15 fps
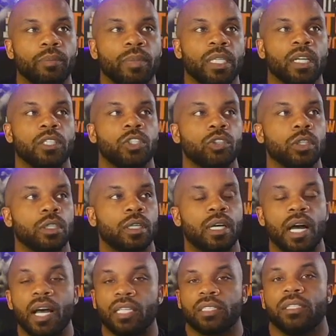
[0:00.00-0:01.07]
Because you're
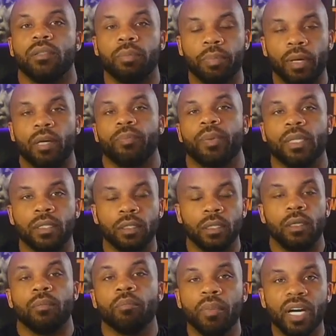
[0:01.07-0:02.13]
constantly pumping
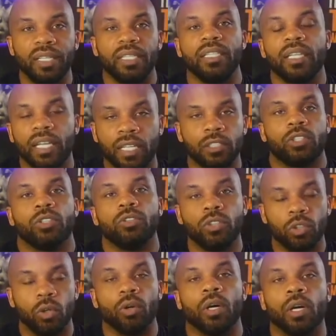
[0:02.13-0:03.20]
money into
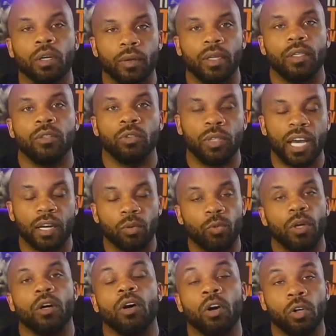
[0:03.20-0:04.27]
your, you got a
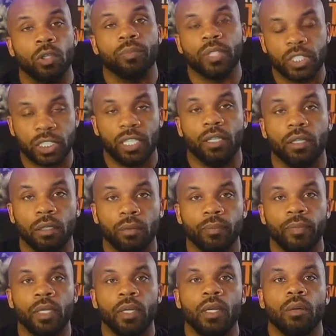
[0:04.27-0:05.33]
well-oiled machine.
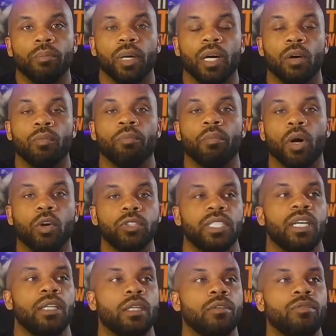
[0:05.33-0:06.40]
But most
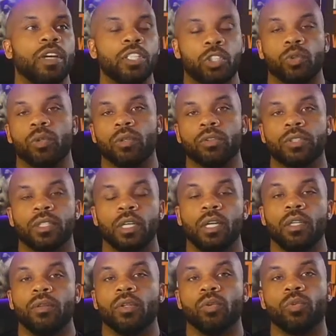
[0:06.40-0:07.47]
individuals,
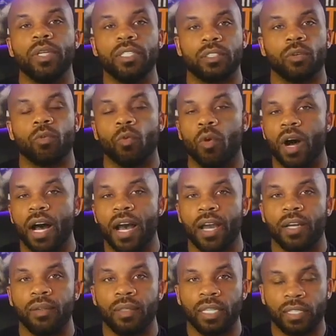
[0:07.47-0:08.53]
the reason
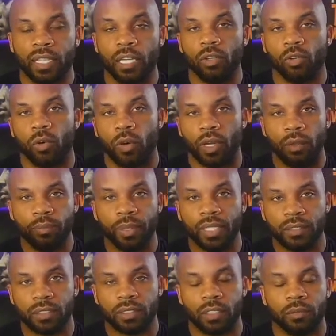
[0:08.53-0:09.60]
why they can't grow their
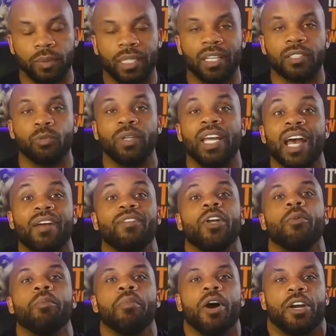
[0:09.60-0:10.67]
business is because we have no
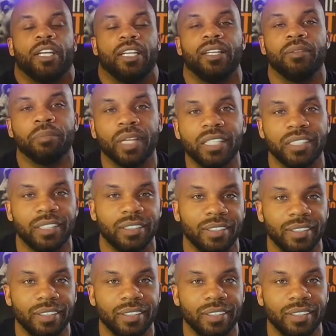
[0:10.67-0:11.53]
marketing budget,